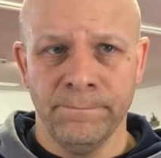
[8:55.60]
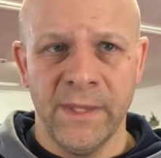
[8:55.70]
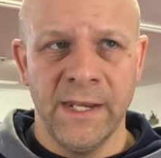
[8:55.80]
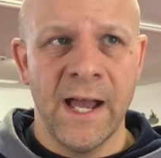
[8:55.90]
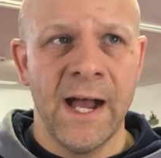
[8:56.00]

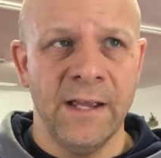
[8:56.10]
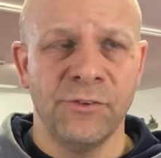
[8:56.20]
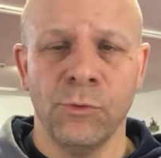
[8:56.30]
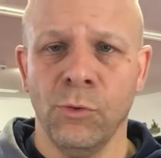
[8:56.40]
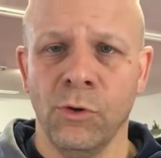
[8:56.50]
in high
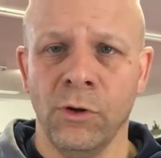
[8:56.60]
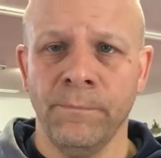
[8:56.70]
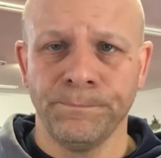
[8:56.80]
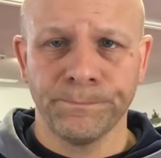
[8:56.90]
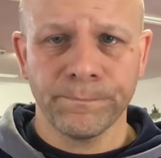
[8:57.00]
school,
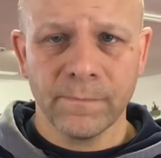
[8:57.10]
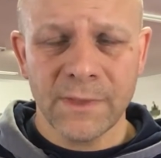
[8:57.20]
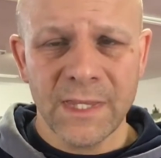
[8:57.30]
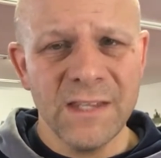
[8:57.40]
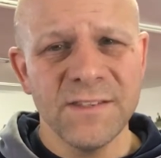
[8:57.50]

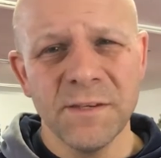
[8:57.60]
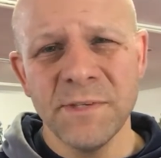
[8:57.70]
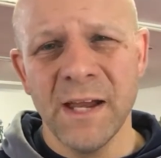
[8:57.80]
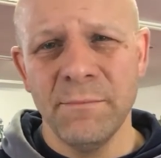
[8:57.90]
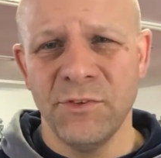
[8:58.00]

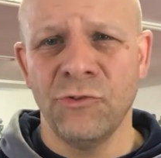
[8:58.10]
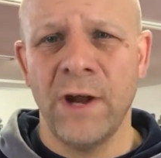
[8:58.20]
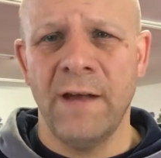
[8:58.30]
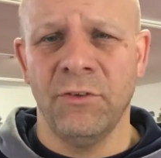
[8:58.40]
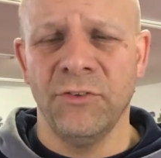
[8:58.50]
sometimes in
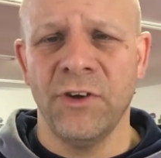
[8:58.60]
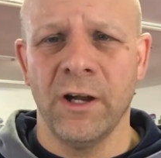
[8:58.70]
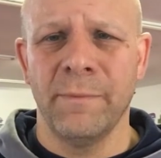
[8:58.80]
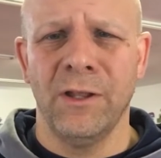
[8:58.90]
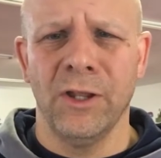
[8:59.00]
travel,
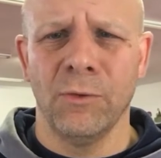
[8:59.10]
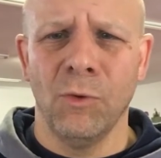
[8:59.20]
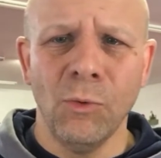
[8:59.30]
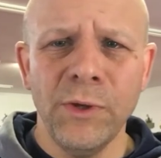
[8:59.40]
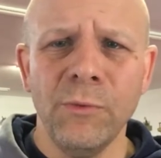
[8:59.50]
talk about like,
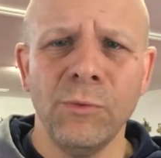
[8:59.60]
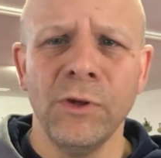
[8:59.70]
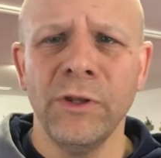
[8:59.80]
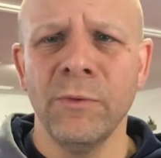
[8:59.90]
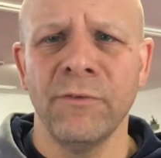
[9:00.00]
well, we
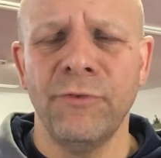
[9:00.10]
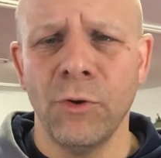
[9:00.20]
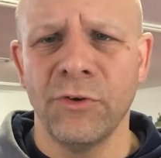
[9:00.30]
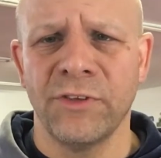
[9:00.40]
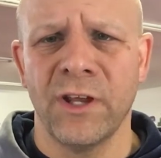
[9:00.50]
really want to
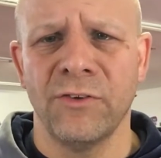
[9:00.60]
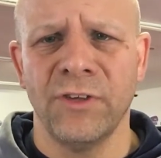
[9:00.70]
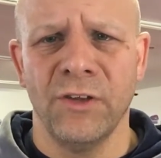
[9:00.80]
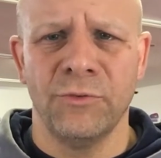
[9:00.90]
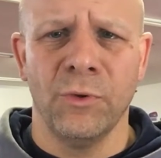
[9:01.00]
focus on
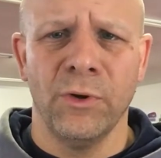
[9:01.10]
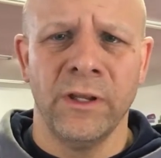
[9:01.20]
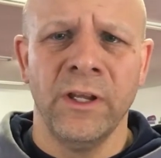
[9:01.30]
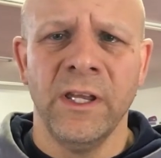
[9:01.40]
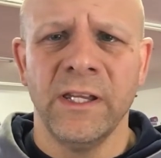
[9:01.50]
ourselves. We don't want to
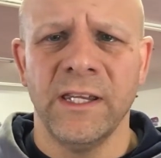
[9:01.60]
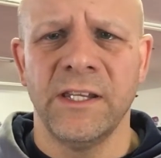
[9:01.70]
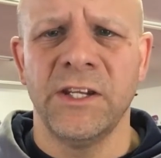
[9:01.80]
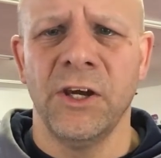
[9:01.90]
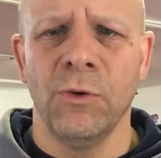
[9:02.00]
get
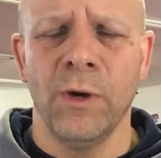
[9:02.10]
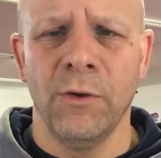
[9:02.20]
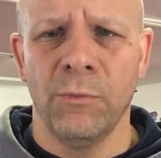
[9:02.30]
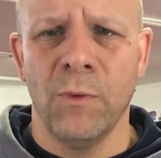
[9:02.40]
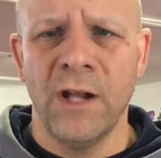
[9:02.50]
carried away
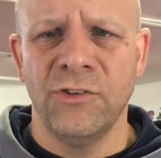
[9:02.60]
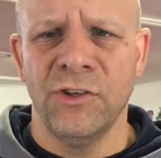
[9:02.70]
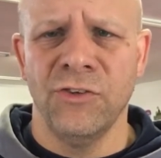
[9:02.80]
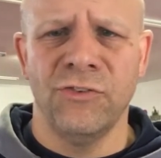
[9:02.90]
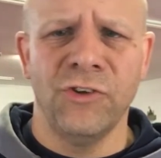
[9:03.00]
with
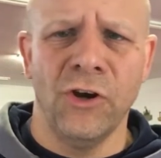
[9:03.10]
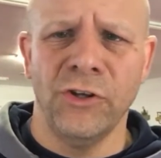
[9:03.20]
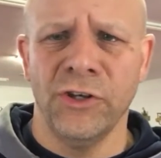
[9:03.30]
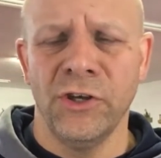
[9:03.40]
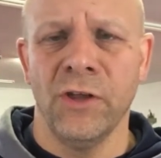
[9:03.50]
watching and
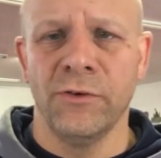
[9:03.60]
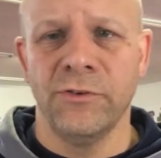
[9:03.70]
studying the other